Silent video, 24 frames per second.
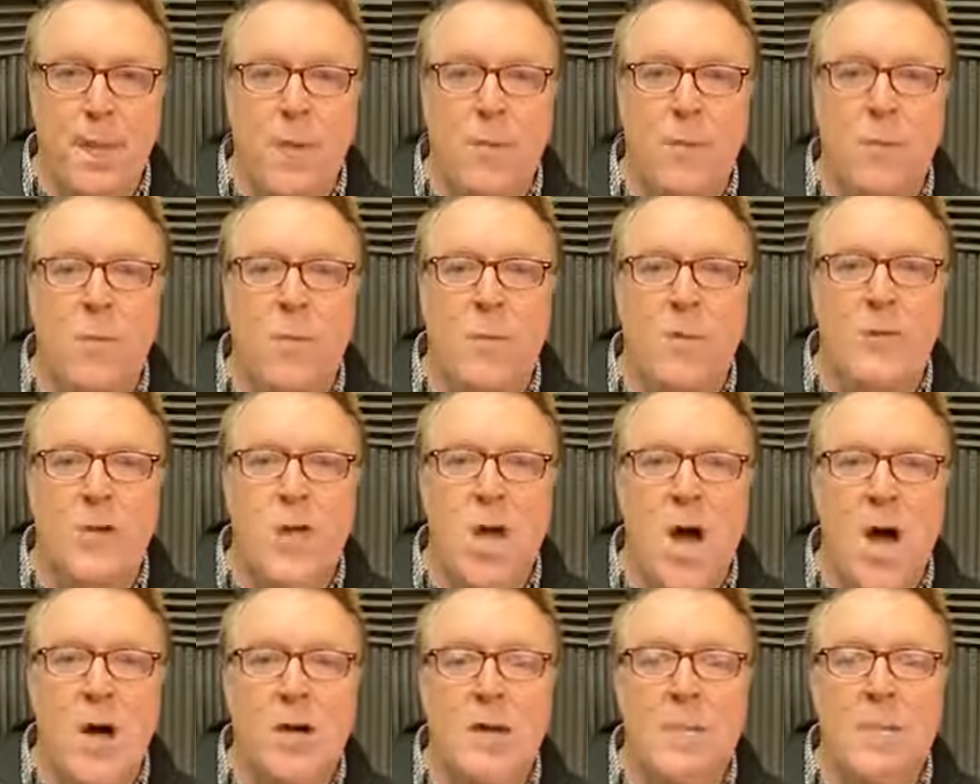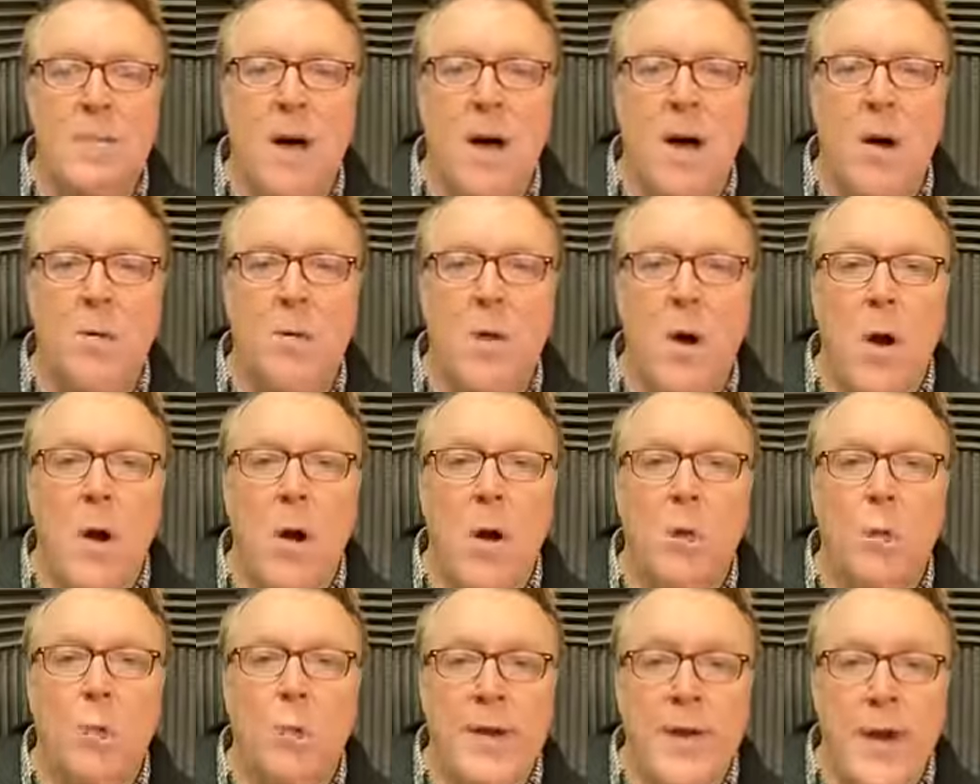When we talk about
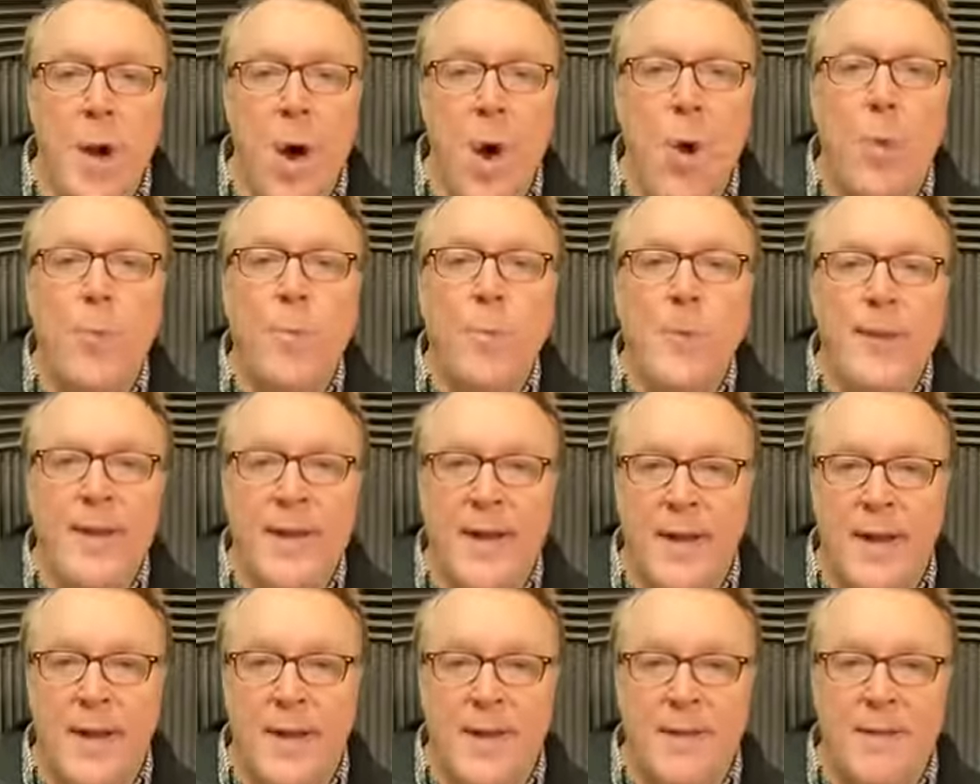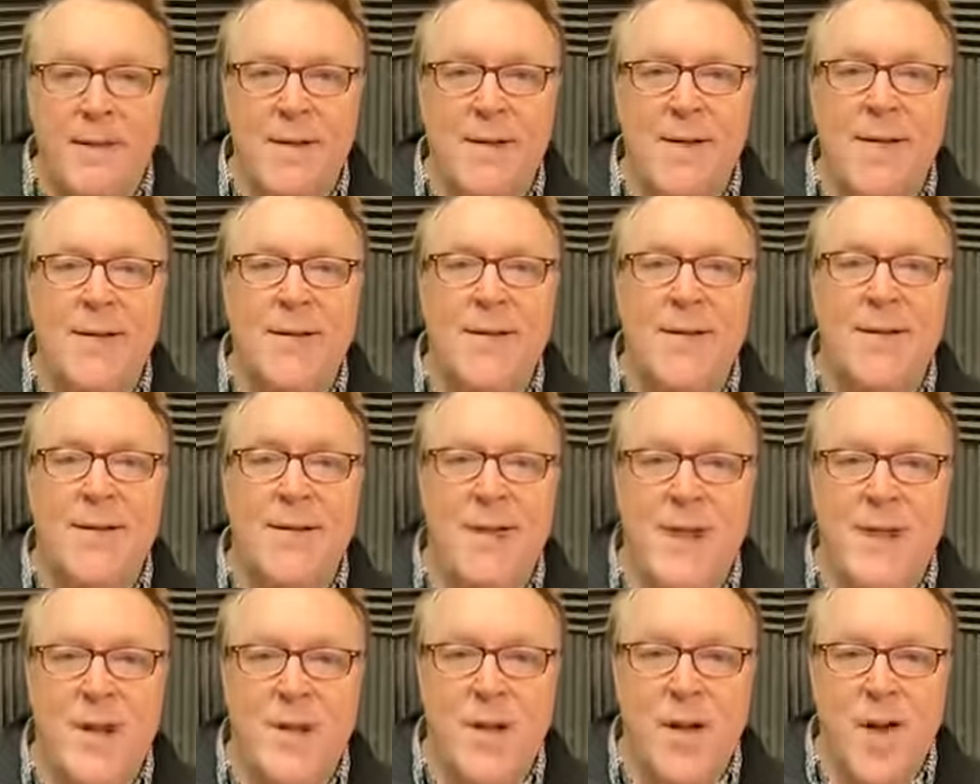reopening
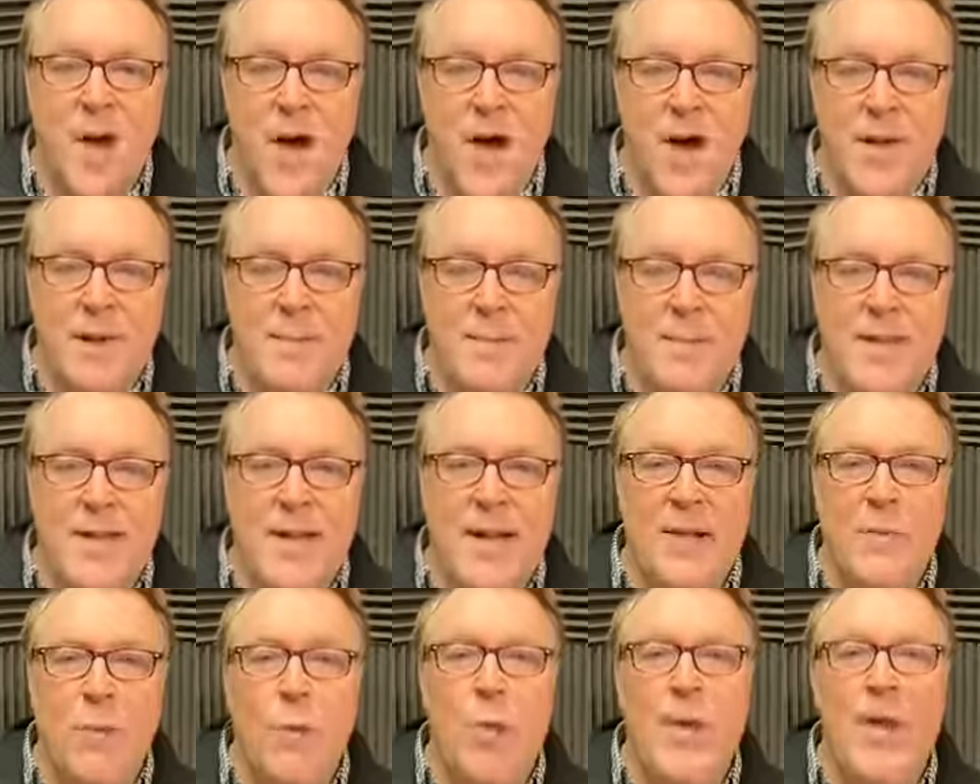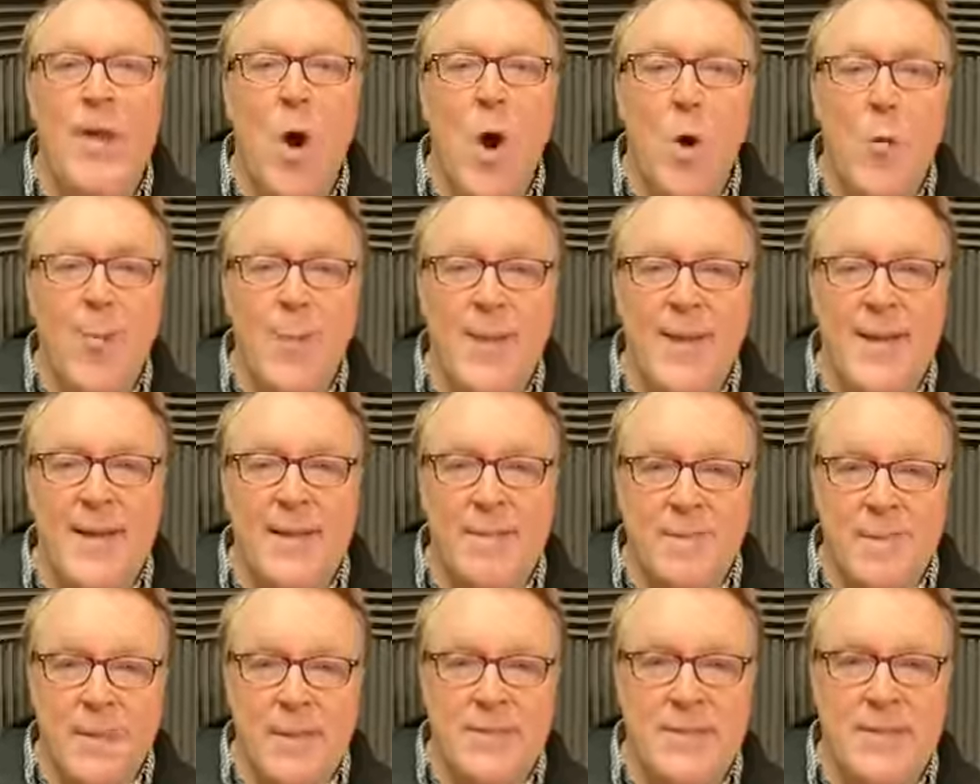the economy and reopening
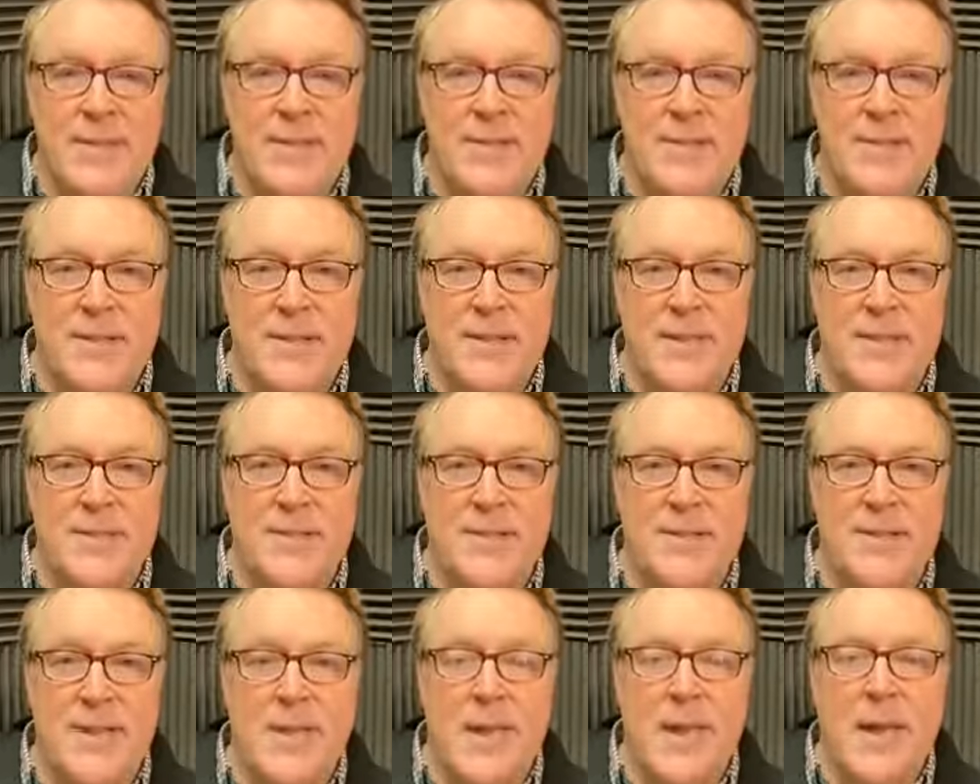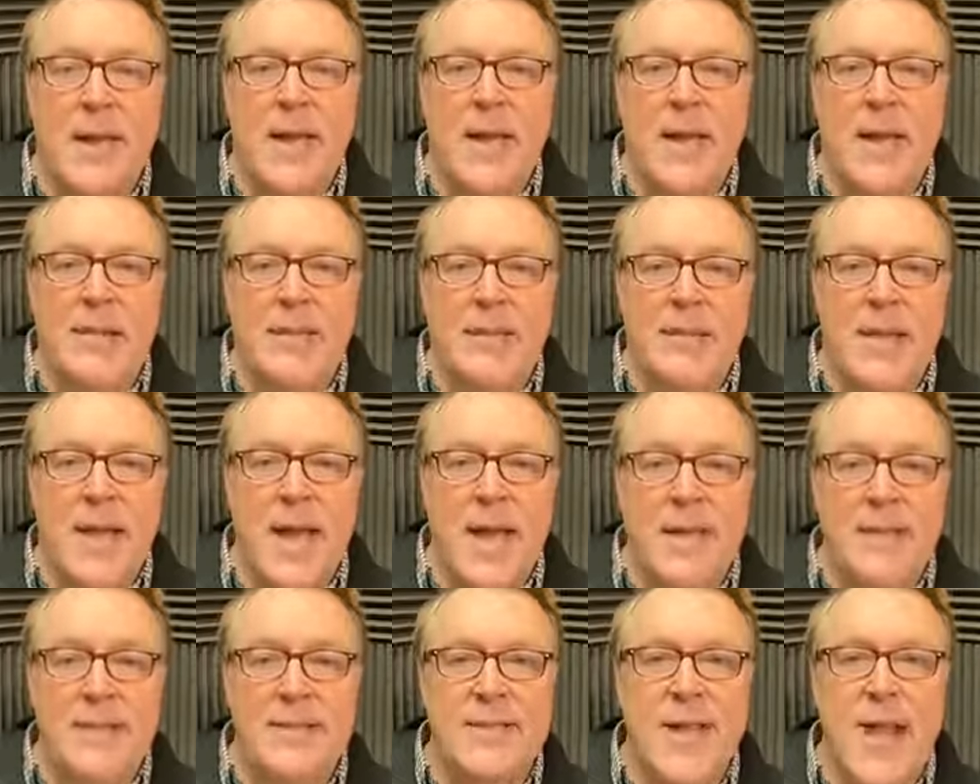businesses, it
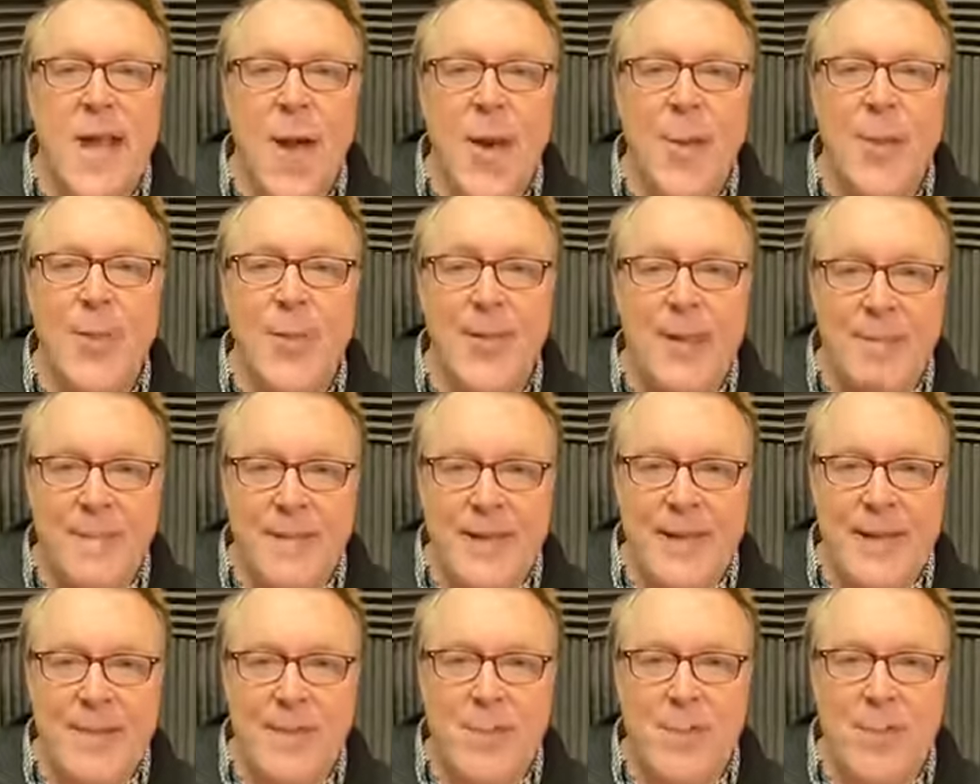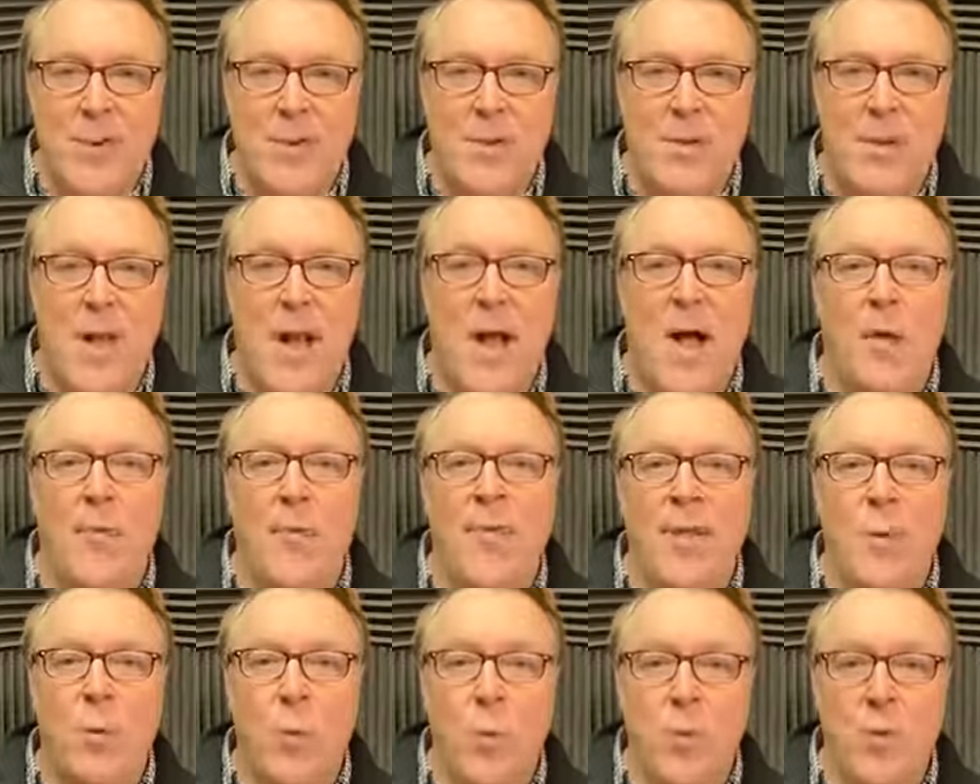takes healthy people,
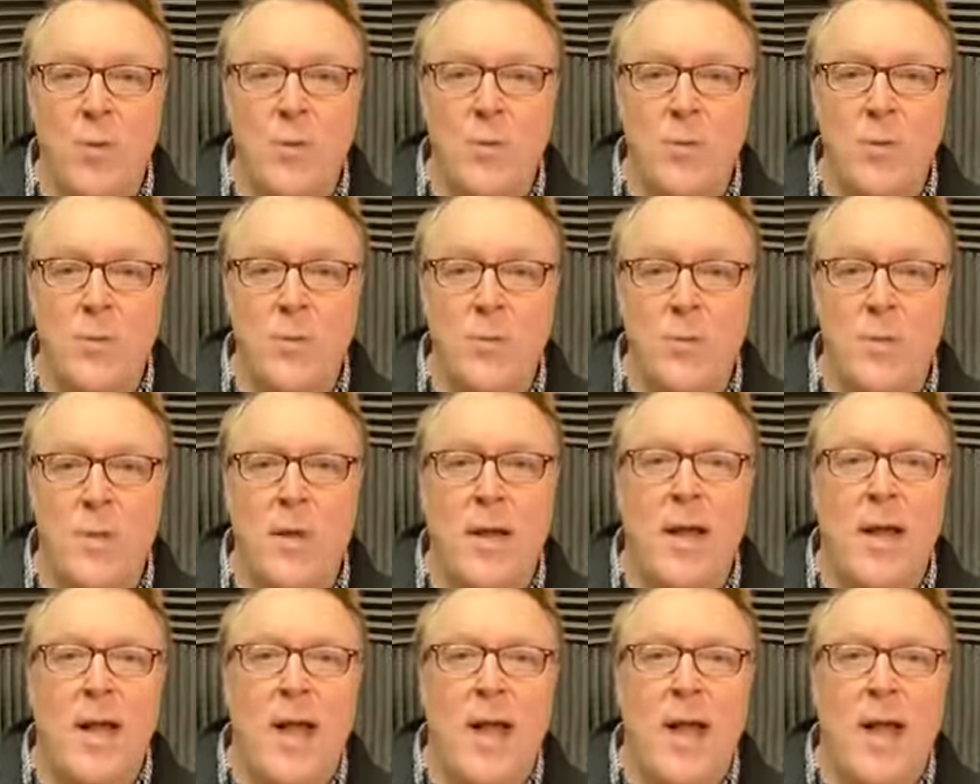healthy workers,